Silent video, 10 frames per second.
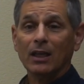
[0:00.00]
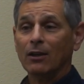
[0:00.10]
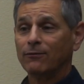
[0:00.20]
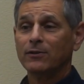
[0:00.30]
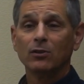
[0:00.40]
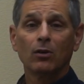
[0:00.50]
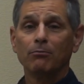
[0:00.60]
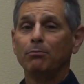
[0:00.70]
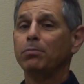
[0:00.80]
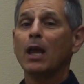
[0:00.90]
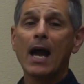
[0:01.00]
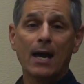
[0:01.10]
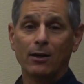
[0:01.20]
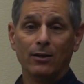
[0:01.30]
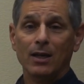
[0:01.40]
If your
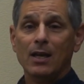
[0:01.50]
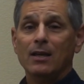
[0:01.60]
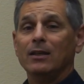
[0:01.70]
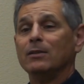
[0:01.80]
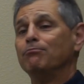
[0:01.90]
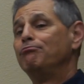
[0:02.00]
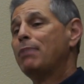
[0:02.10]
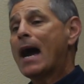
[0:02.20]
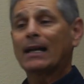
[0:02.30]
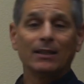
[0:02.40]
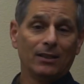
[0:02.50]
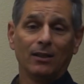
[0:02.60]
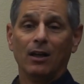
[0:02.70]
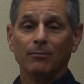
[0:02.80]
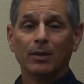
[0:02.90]
bladder is backing
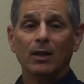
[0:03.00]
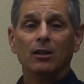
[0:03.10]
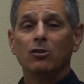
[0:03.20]
up,